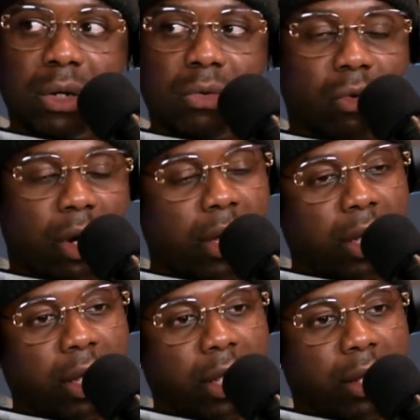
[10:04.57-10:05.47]
Right.
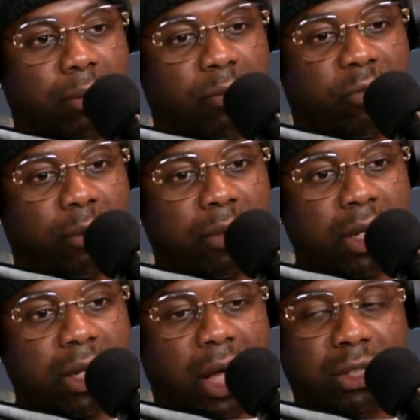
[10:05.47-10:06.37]
And for
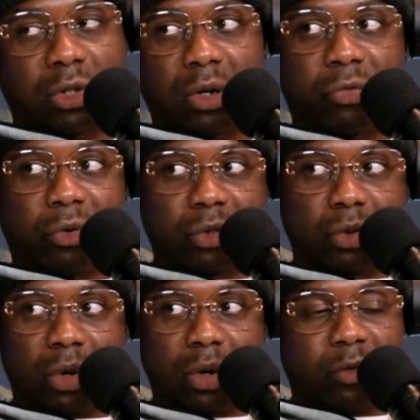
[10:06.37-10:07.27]
me, I start the first
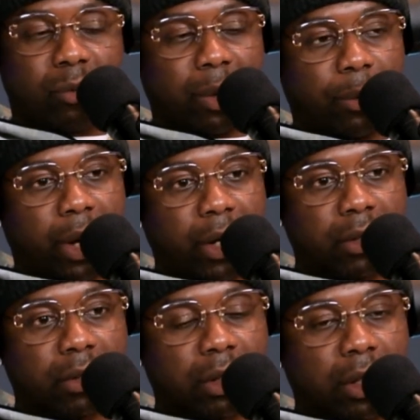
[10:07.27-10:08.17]
quarter off of my
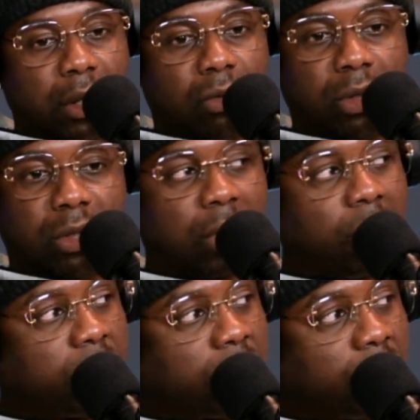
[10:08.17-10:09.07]
practice with the
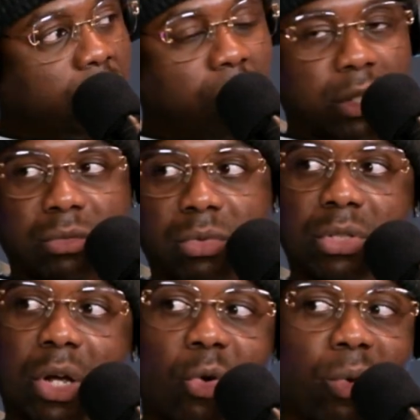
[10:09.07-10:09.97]
toughest situation, which is
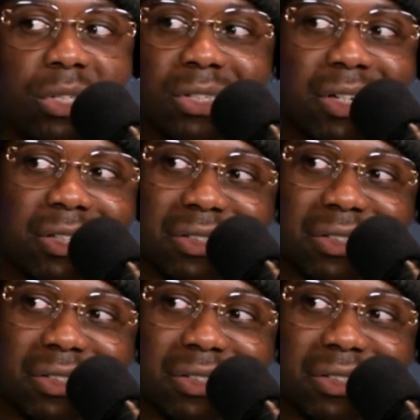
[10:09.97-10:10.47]
always conditioning.